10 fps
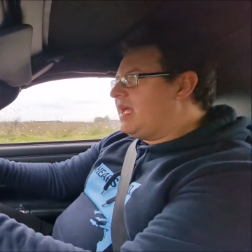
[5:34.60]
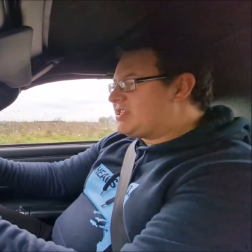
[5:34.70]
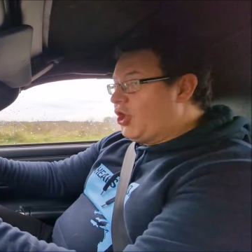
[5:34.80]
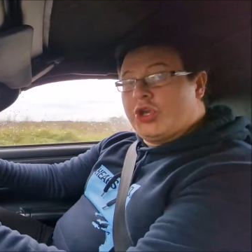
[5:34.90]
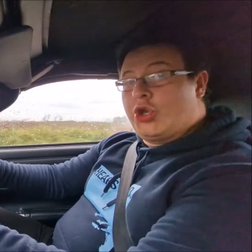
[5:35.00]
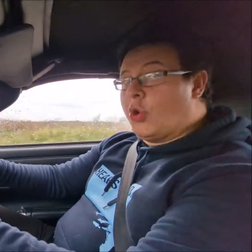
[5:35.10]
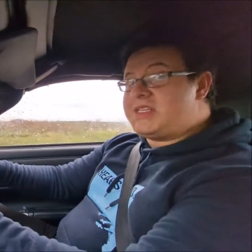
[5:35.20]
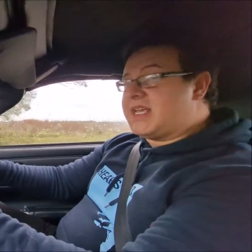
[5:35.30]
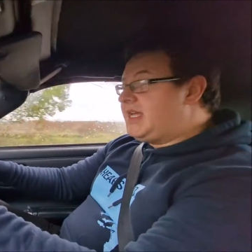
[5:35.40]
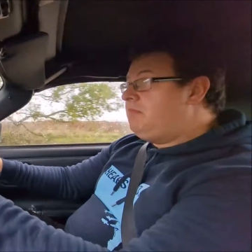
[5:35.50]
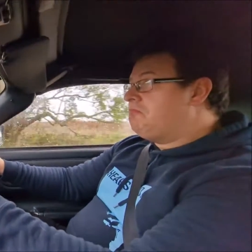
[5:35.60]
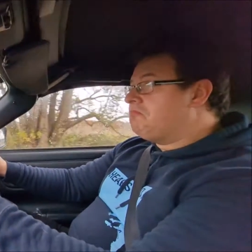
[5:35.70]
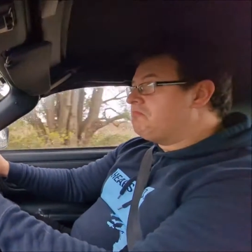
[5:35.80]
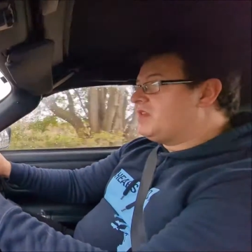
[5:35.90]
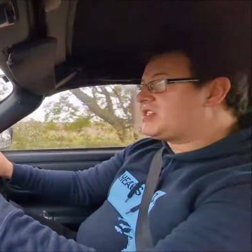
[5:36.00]
It's not noisy,
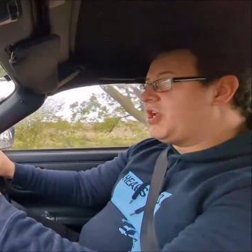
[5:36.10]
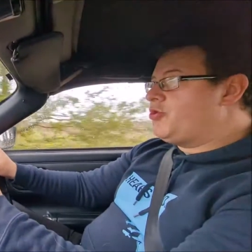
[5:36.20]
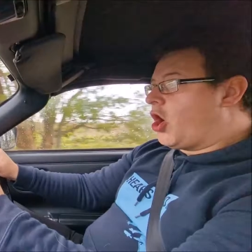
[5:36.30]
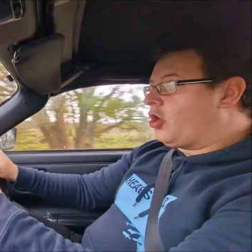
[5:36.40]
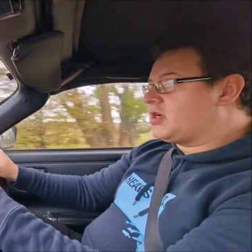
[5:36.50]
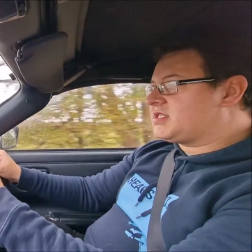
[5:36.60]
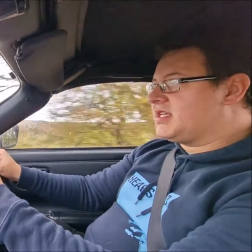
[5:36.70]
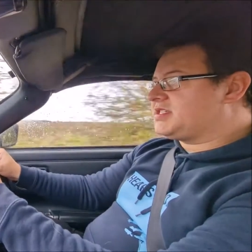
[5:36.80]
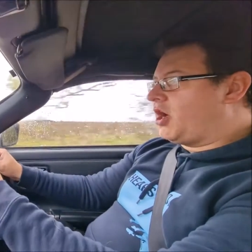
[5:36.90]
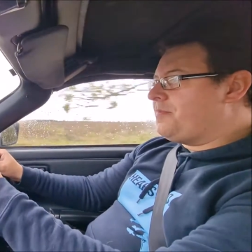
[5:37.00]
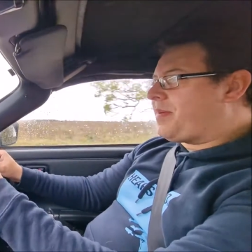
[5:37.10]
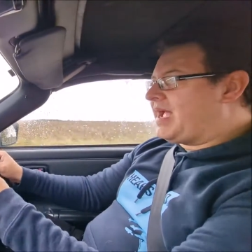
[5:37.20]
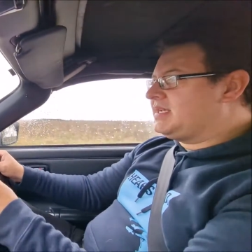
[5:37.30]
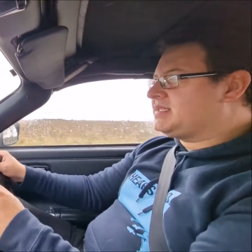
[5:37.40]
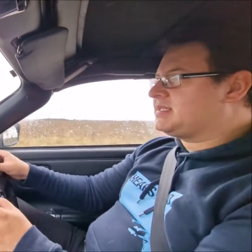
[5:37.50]
there's no knocks, there's no
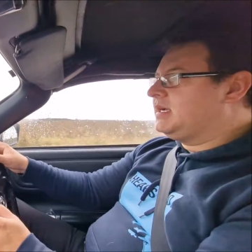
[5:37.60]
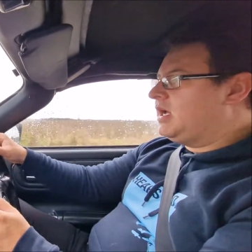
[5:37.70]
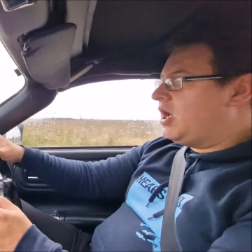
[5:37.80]
bangs.